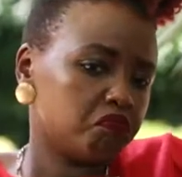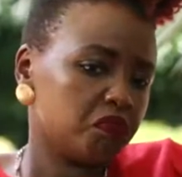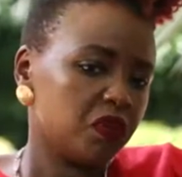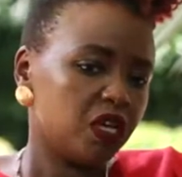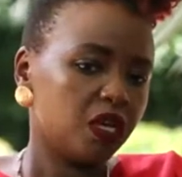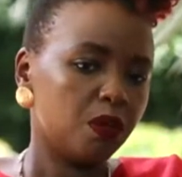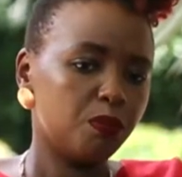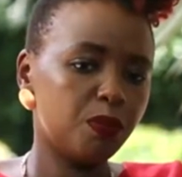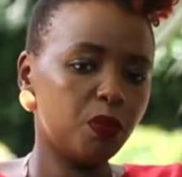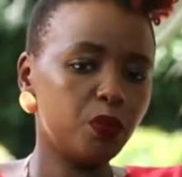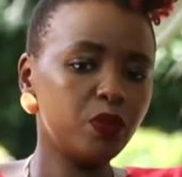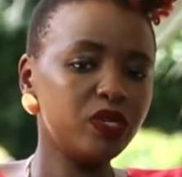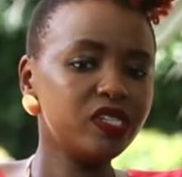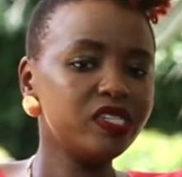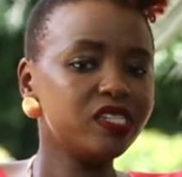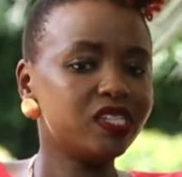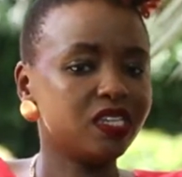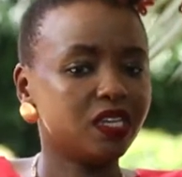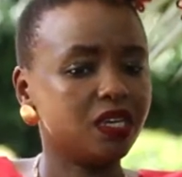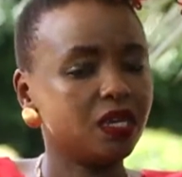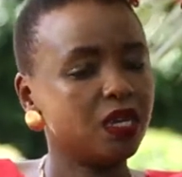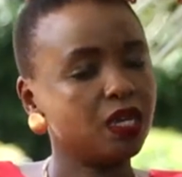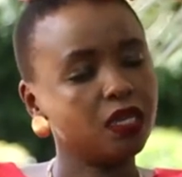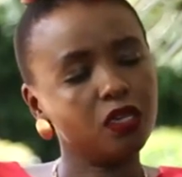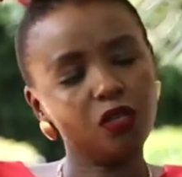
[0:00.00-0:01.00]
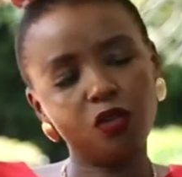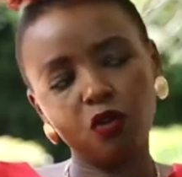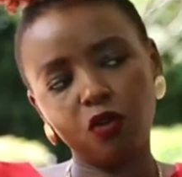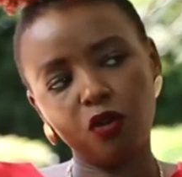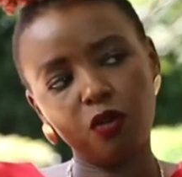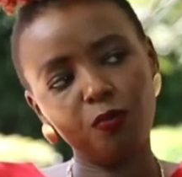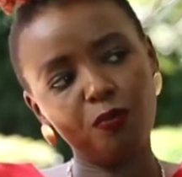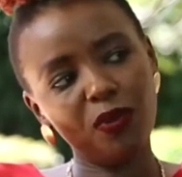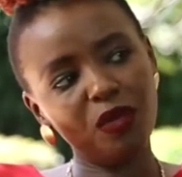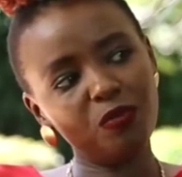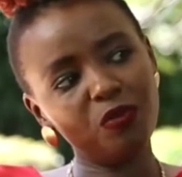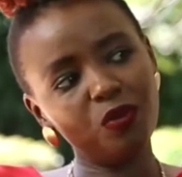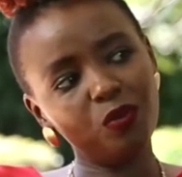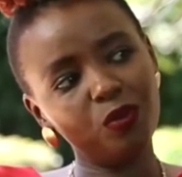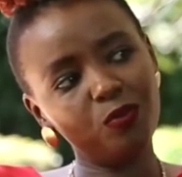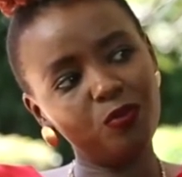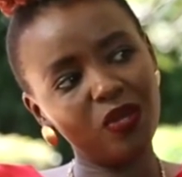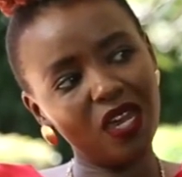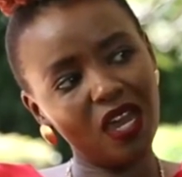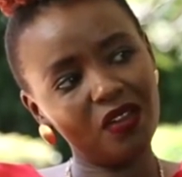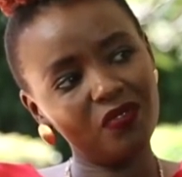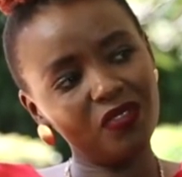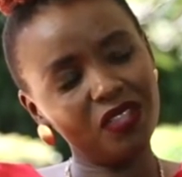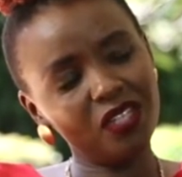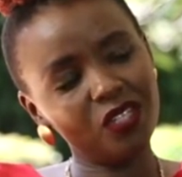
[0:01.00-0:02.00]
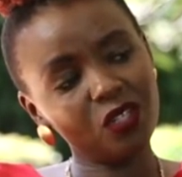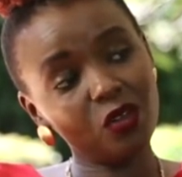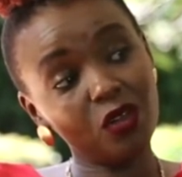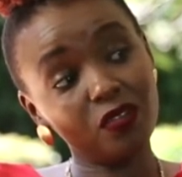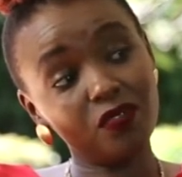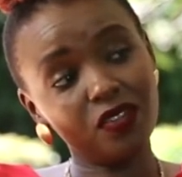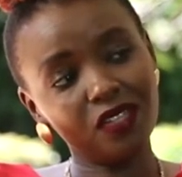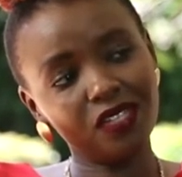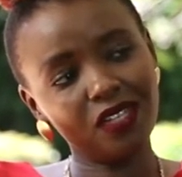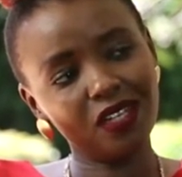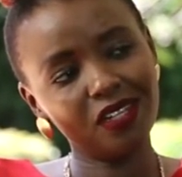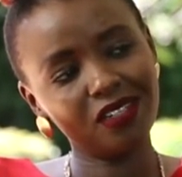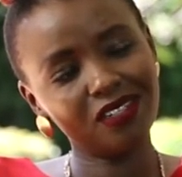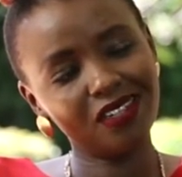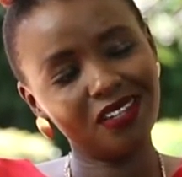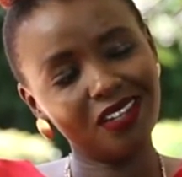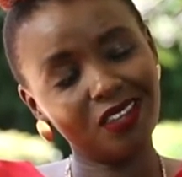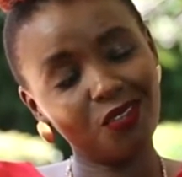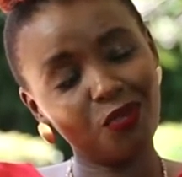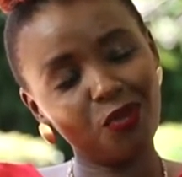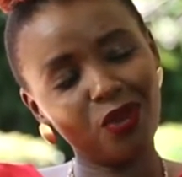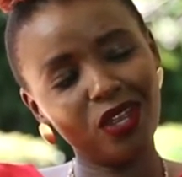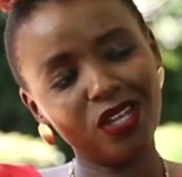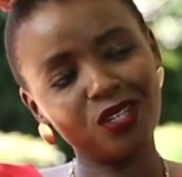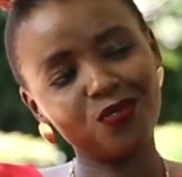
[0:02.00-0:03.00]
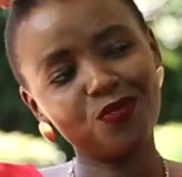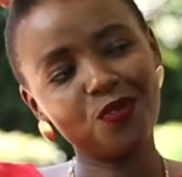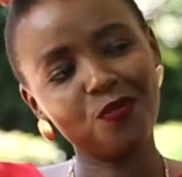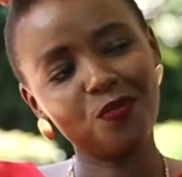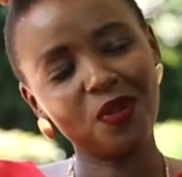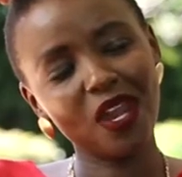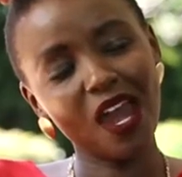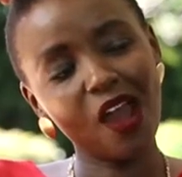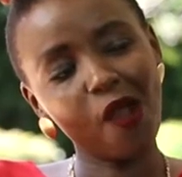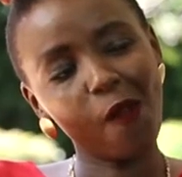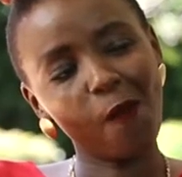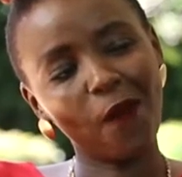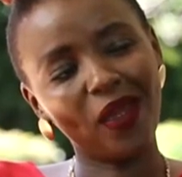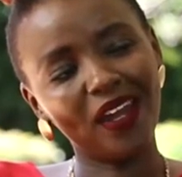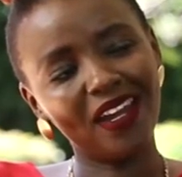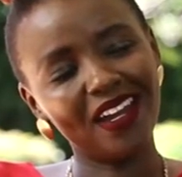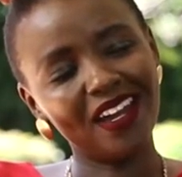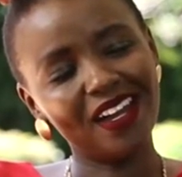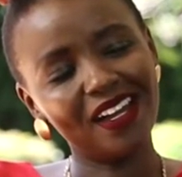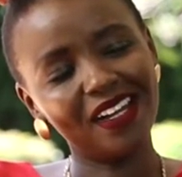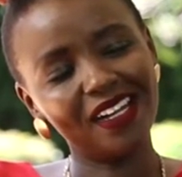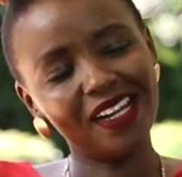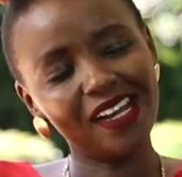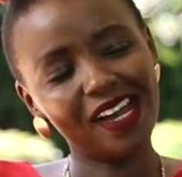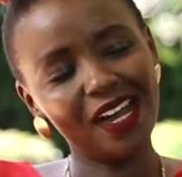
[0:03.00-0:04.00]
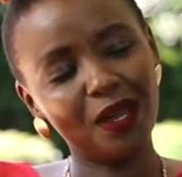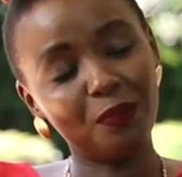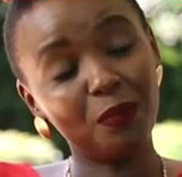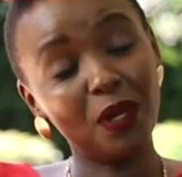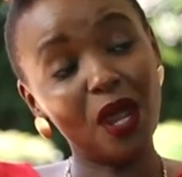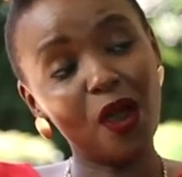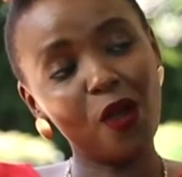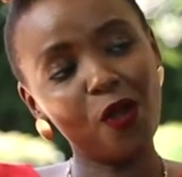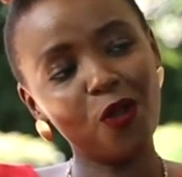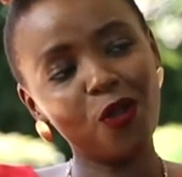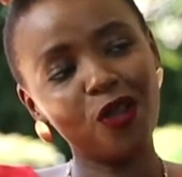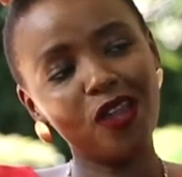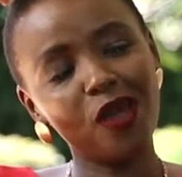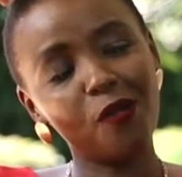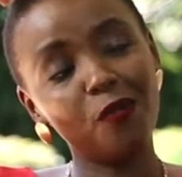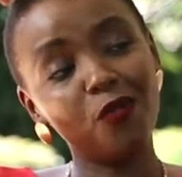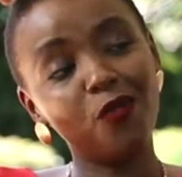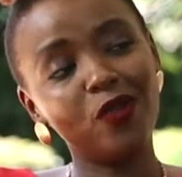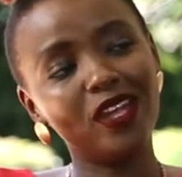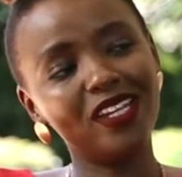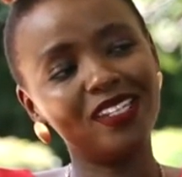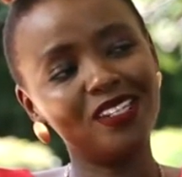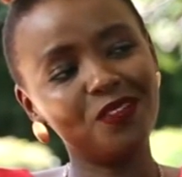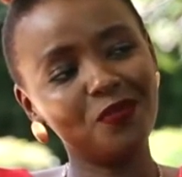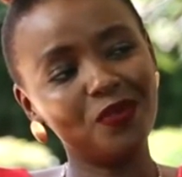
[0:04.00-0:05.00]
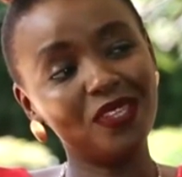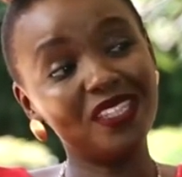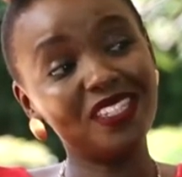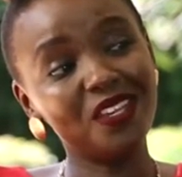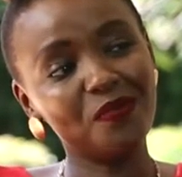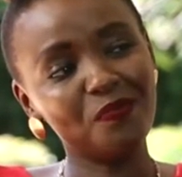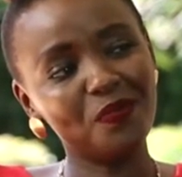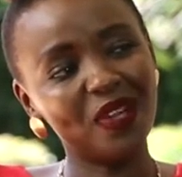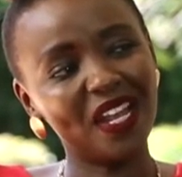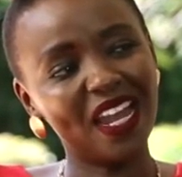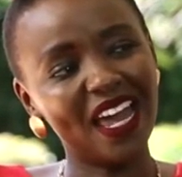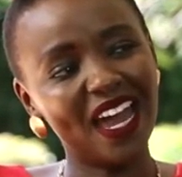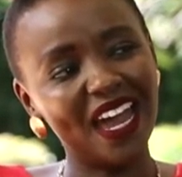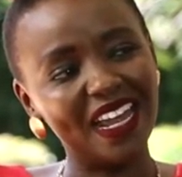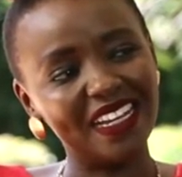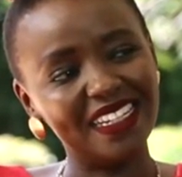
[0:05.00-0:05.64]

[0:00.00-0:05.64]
But we'll see. You know, maybe we'll be having this conversation 3 years from now when I'm now collaborating with Timbaland